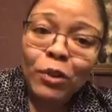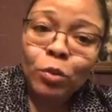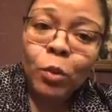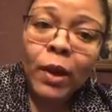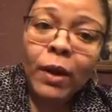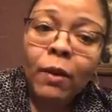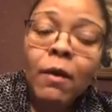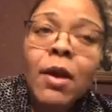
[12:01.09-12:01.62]
as
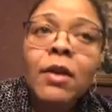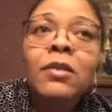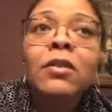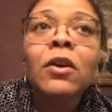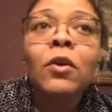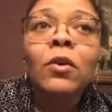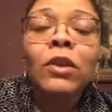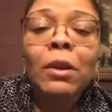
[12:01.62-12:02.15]
well.
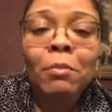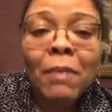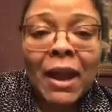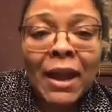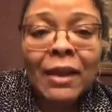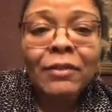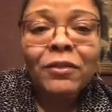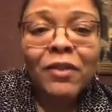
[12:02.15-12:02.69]
So the
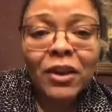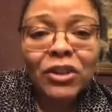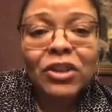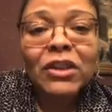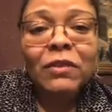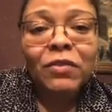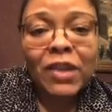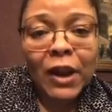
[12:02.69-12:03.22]
main
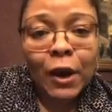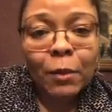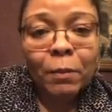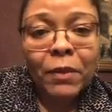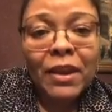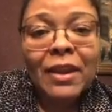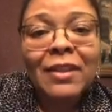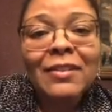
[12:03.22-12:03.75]
function of
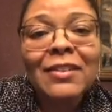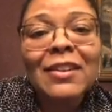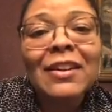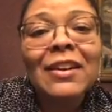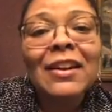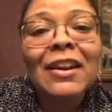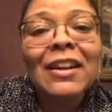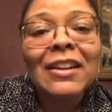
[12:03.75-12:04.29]
therapy is
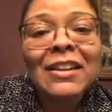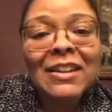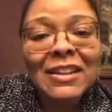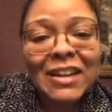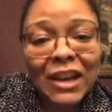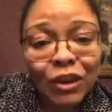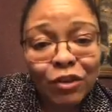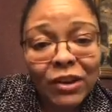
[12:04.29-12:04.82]
to
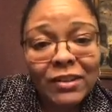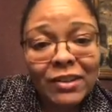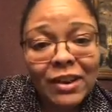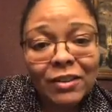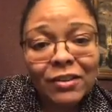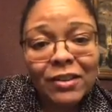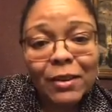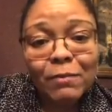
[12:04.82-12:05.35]
decrease
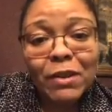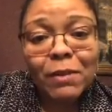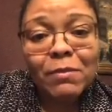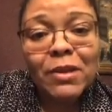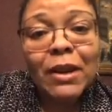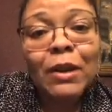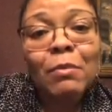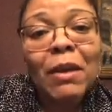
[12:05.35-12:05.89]
their
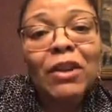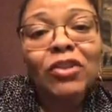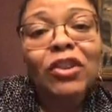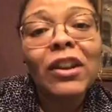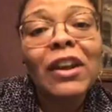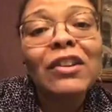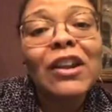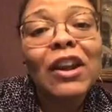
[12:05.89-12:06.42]
symptoms and to make
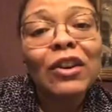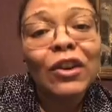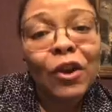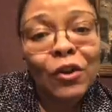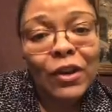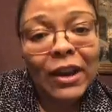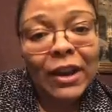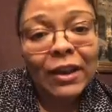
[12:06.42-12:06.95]
sure that they're
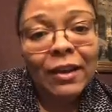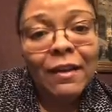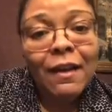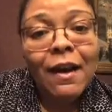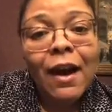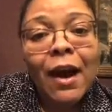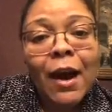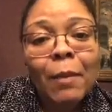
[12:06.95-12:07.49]
learning,
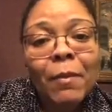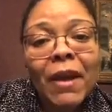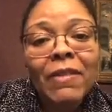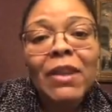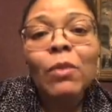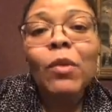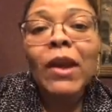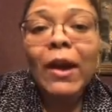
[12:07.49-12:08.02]

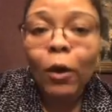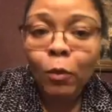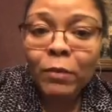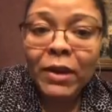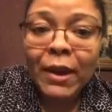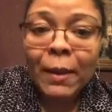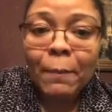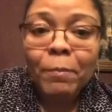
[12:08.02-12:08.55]
and then we help
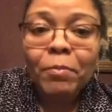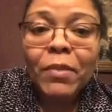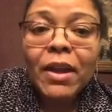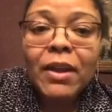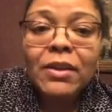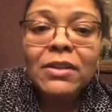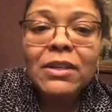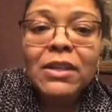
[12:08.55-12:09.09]
them
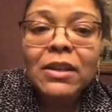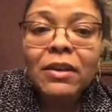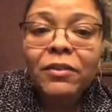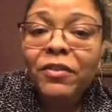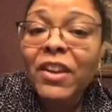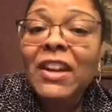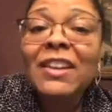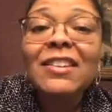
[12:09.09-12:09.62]
to
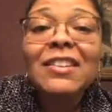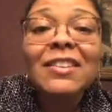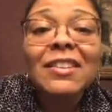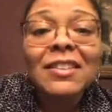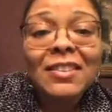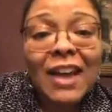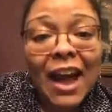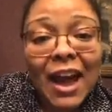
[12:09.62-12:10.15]
fit into
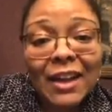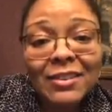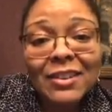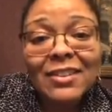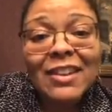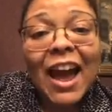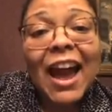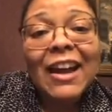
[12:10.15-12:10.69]

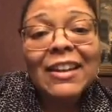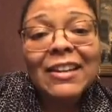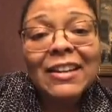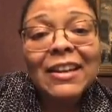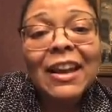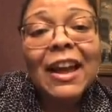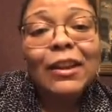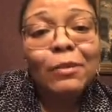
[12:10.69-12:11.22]

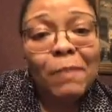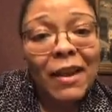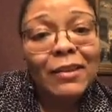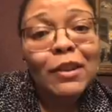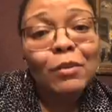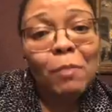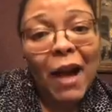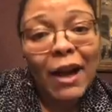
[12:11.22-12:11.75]
society as
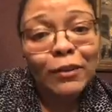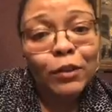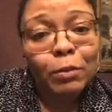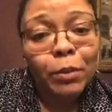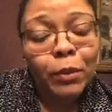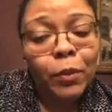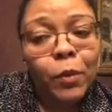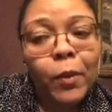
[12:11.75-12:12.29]
best as
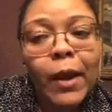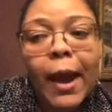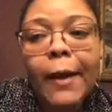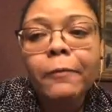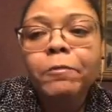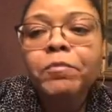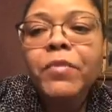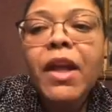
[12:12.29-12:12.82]
possible. Okay.